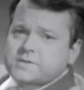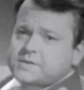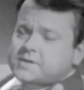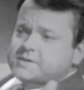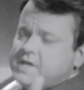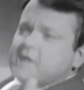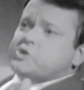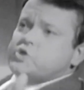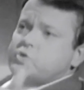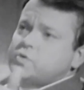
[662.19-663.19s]
a
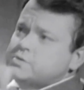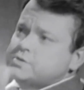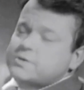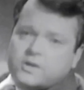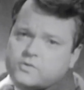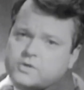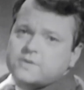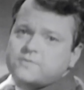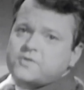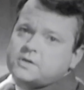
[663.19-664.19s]
statue to Henry
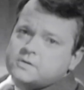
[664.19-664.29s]
Irving,